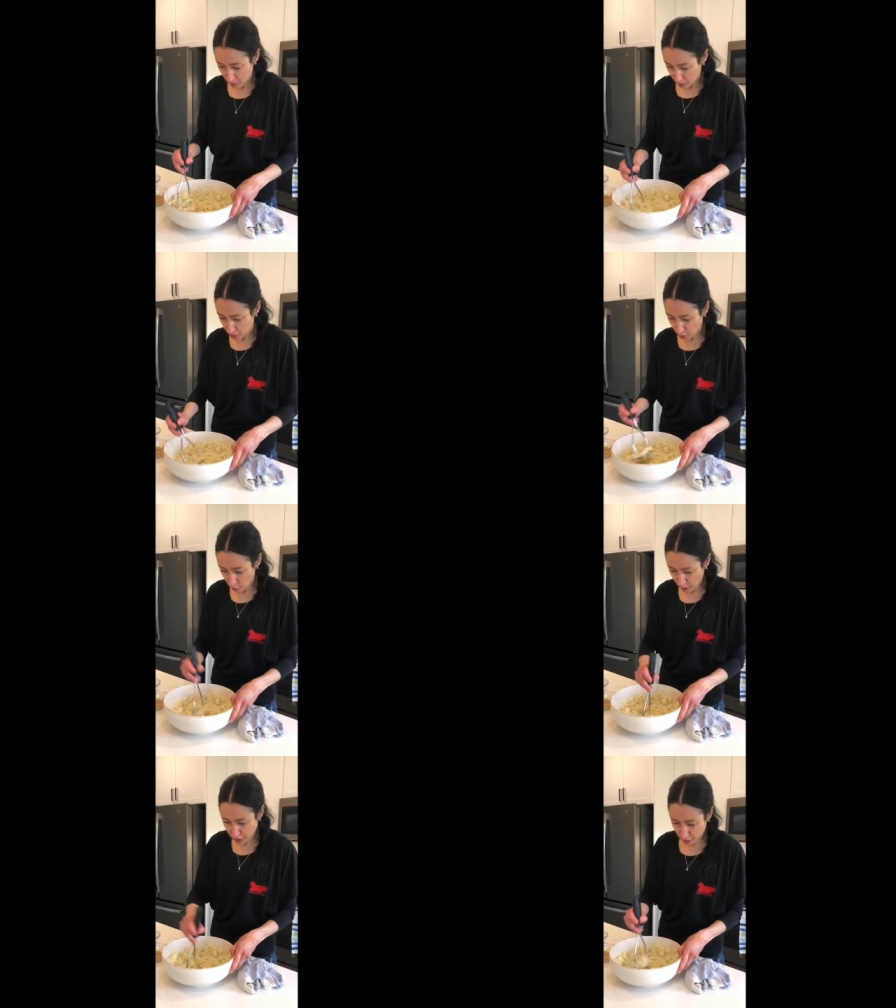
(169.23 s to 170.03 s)
So
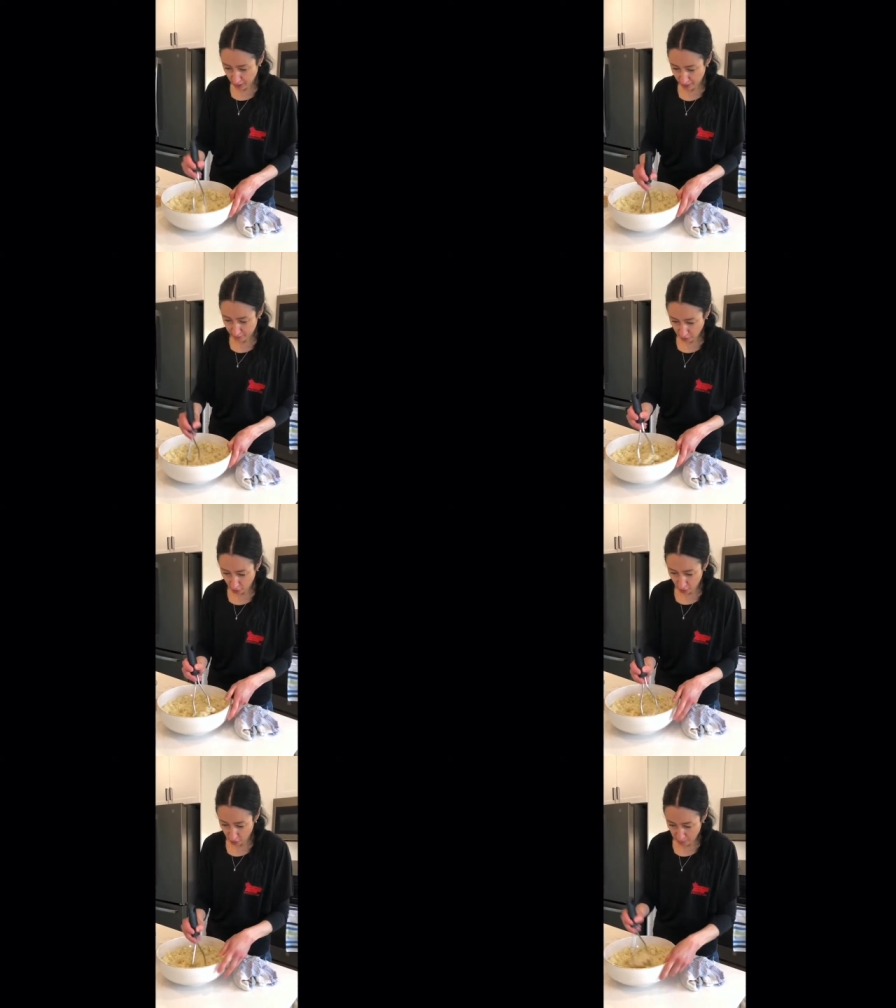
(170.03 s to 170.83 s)
once you have it
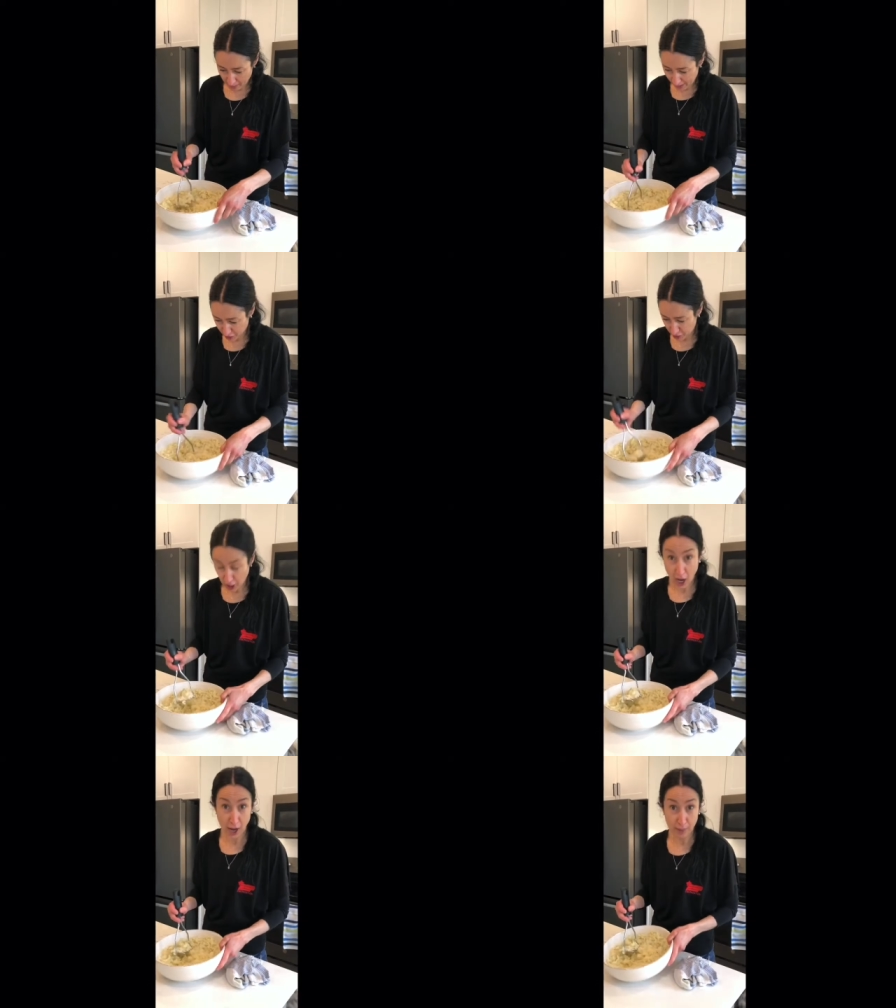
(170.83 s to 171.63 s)
all mashed
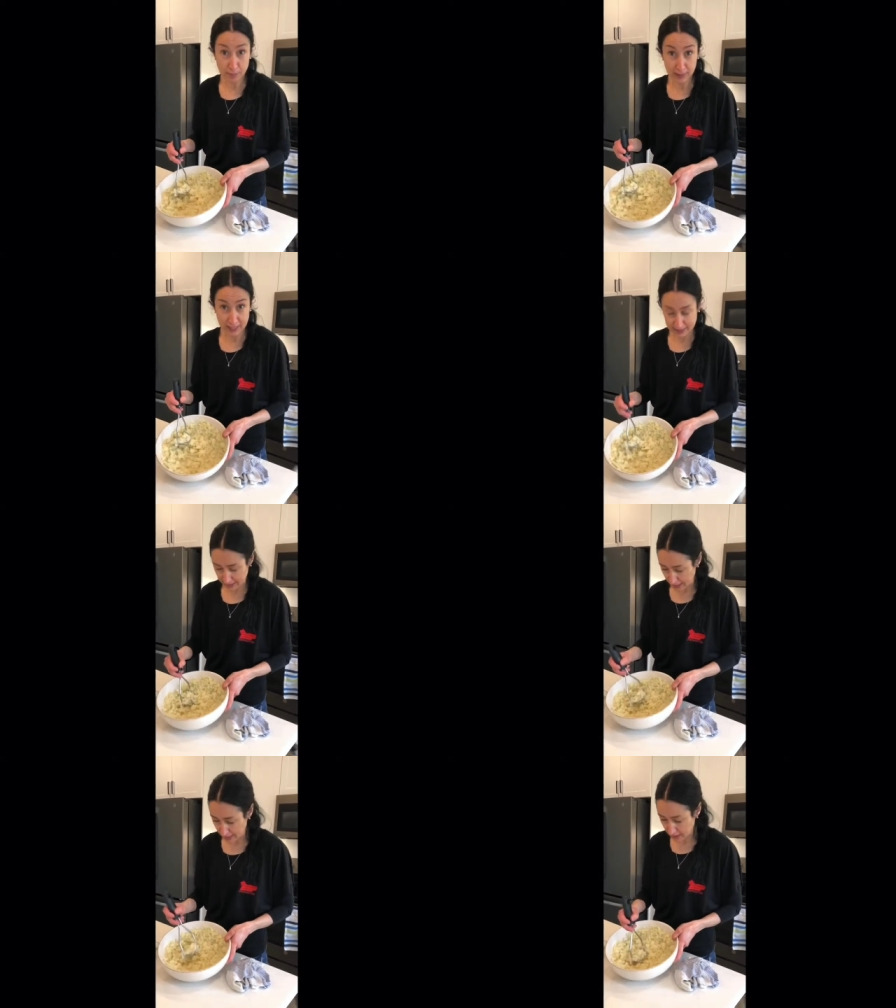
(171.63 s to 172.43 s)
up like
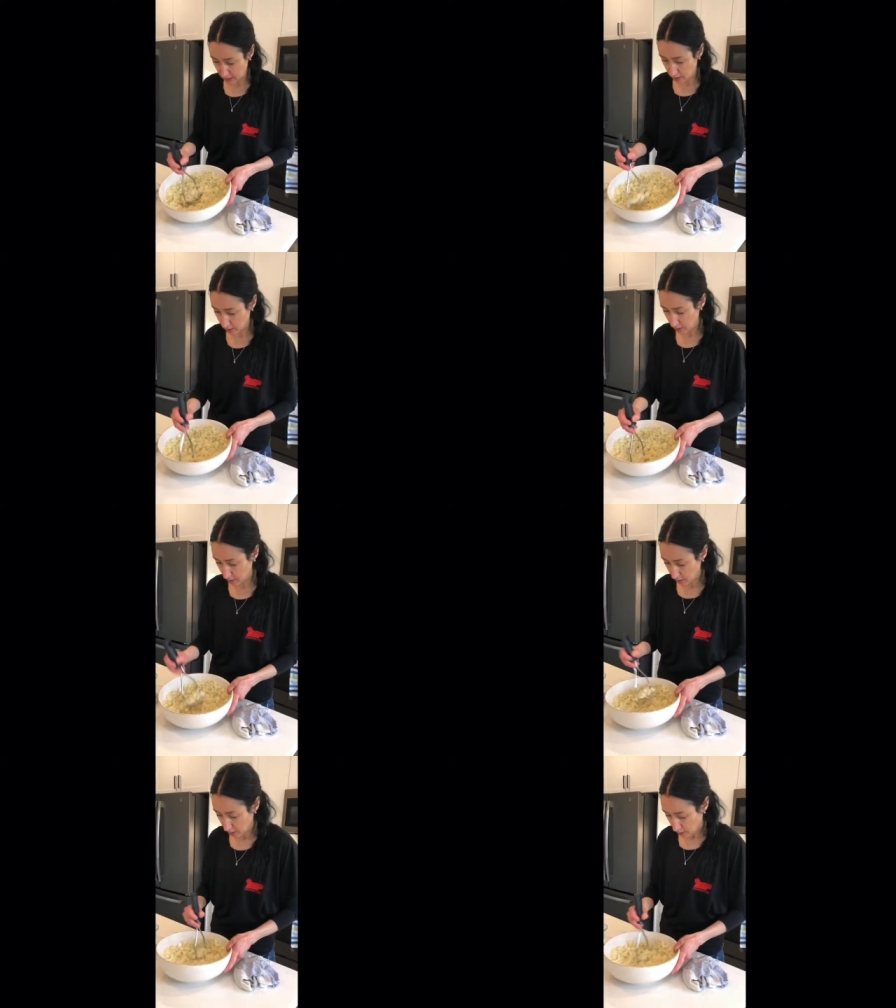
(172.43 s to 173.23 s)
this,
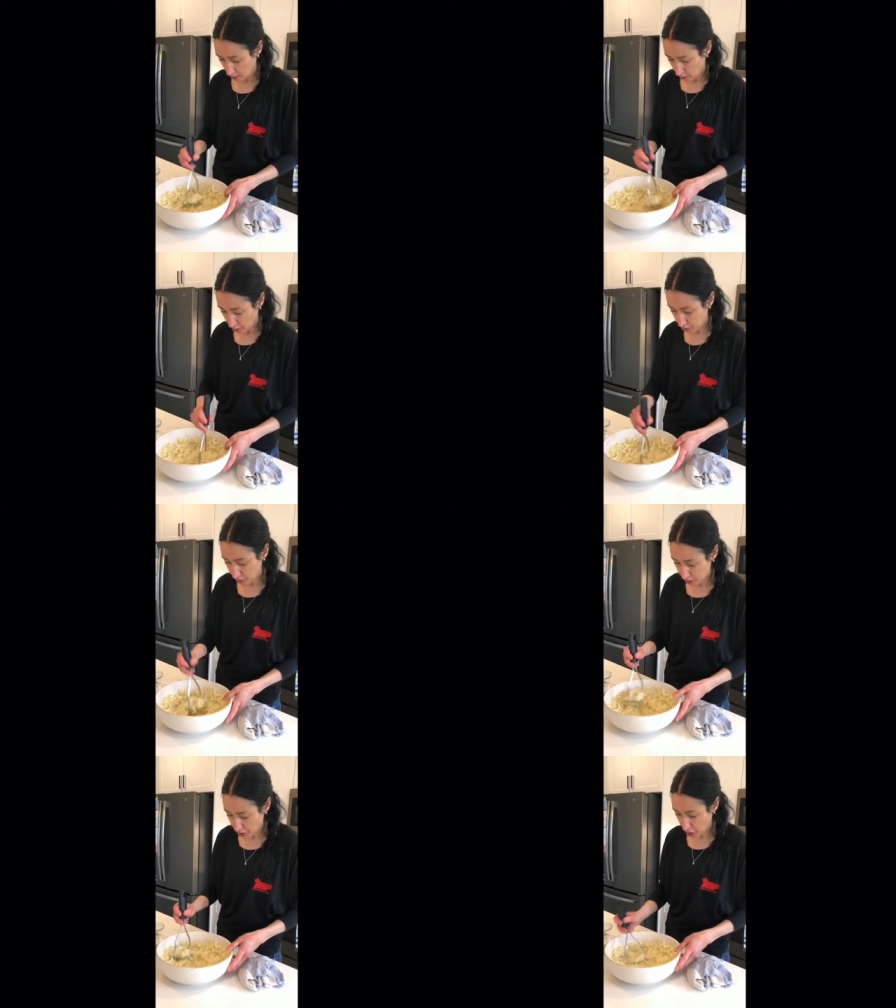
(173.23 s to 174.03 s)
you can
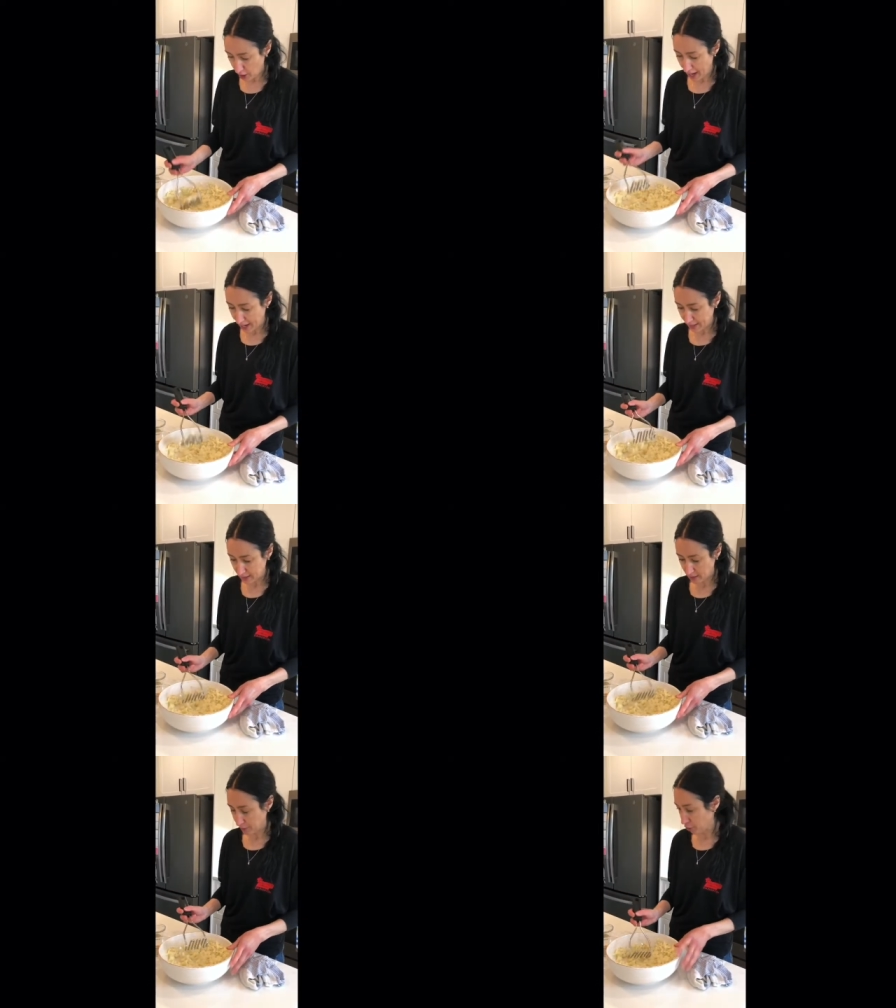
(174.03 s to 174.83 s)
start adding
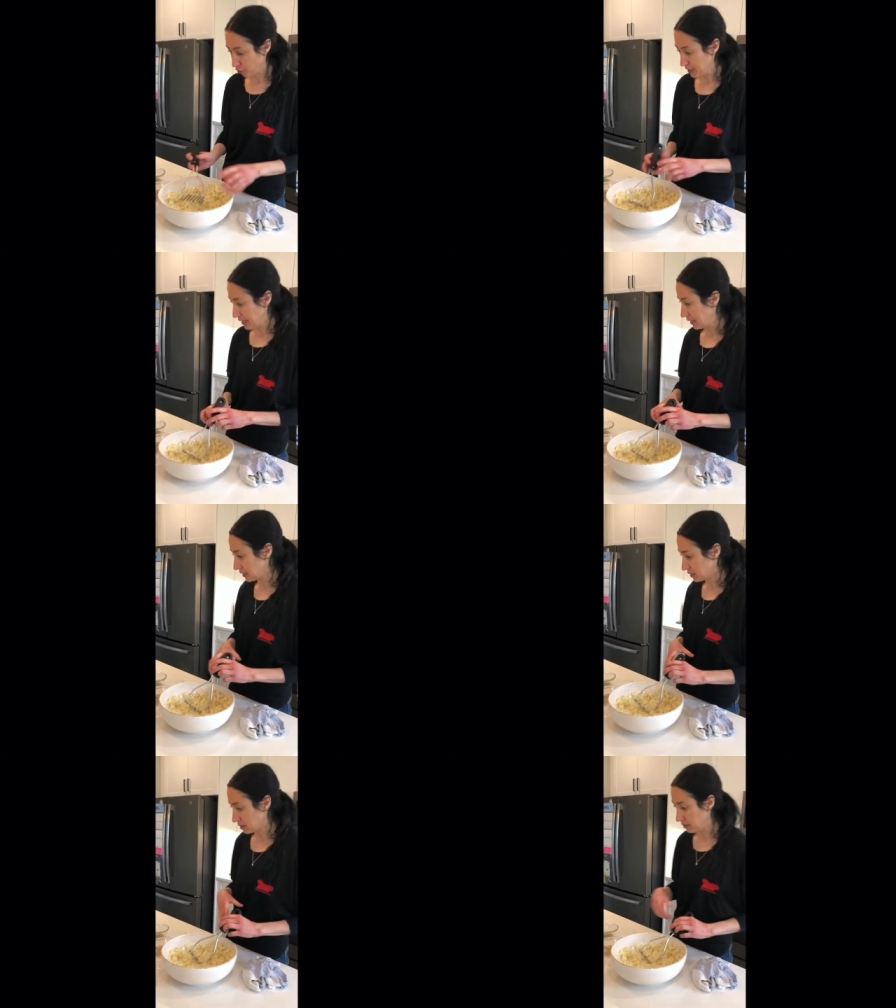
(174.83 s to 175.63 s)
some
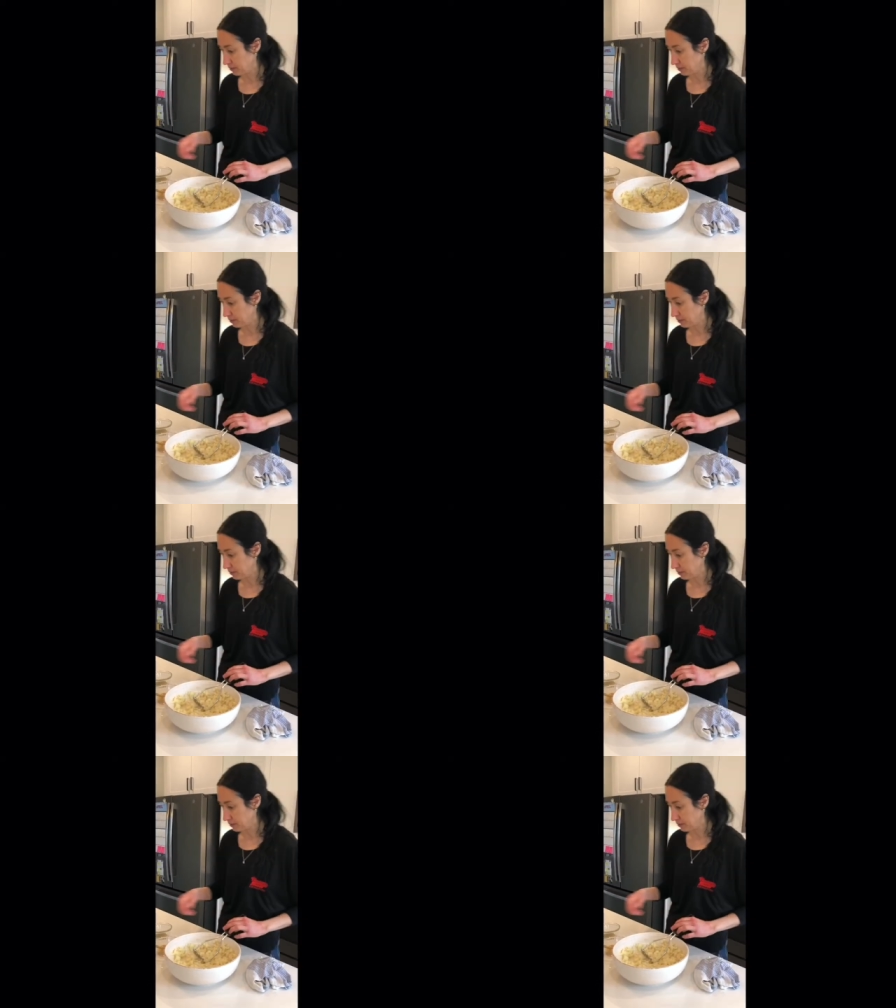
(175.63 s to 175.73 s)
ingredients.